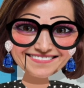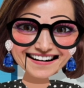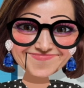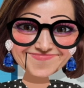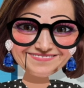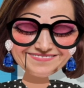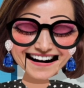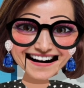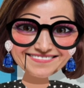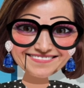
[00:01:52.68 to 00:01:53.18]
each
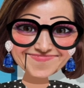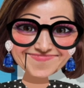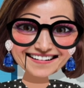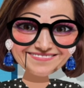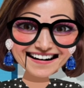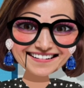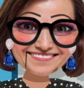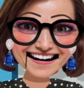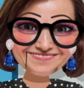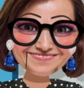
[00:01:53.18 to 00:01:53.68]
time
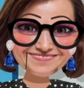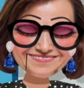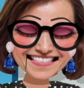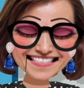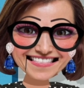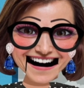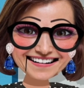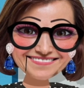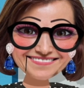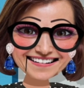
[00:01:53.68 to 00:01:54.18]
making sure
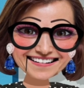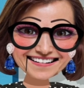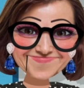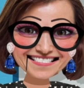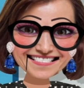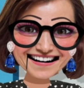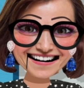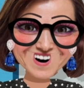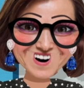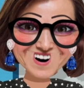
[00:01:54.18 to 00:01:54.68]
that the
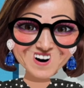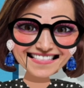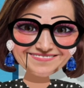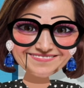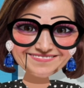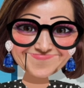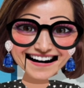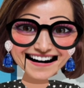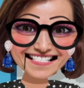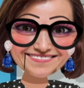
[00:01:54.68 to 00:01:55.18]
meter rule
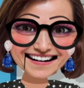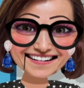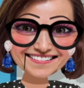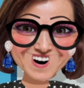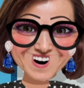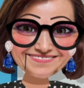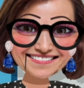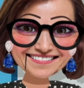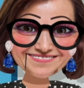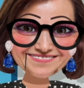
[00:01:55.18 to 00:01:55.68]
is
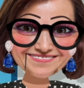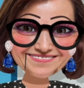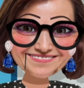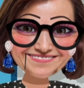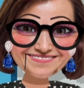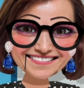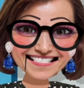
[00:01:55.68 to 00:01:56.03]
horizontal.